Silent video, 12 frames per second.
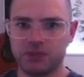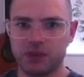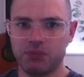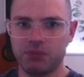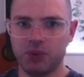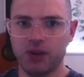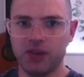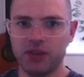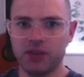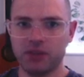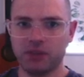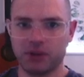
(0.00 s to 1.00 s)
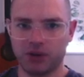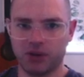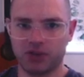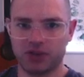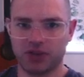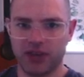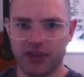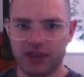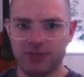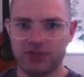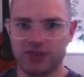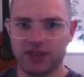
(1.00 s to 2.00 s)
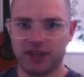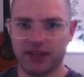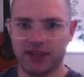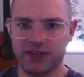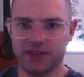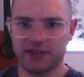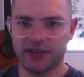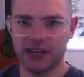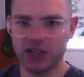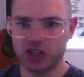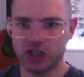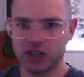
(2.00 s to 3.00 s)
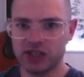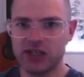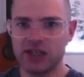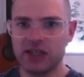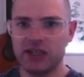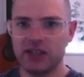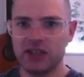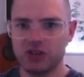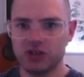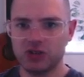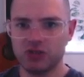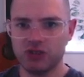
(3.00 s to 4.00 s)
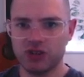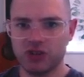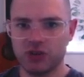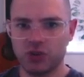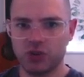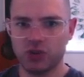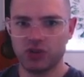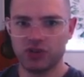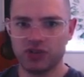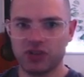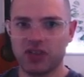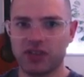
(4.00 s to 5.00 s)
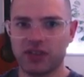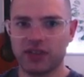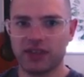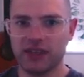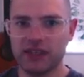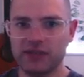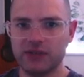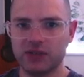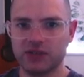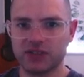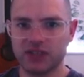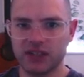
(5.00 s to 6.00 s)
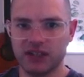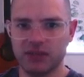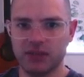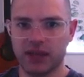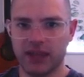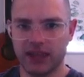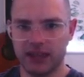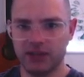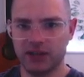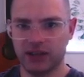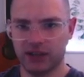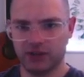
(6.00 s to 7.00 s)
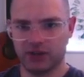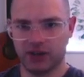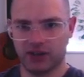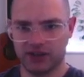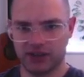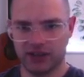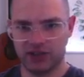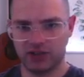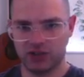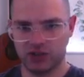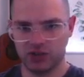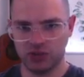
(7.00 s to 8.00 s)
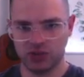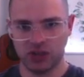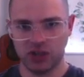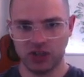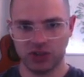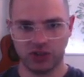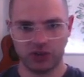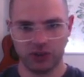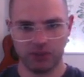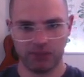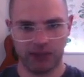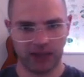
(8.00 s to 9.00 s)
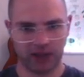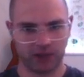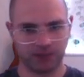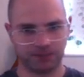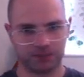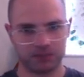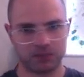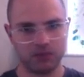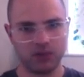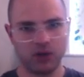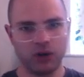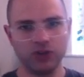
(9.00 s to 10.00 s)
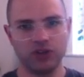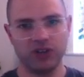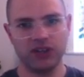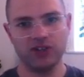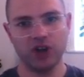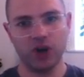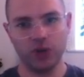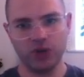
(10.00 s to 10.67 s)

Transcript: But when the plot came to the king's attention, he issued written orders that the evil scheme Haman had devised against the Jews should come back onto his own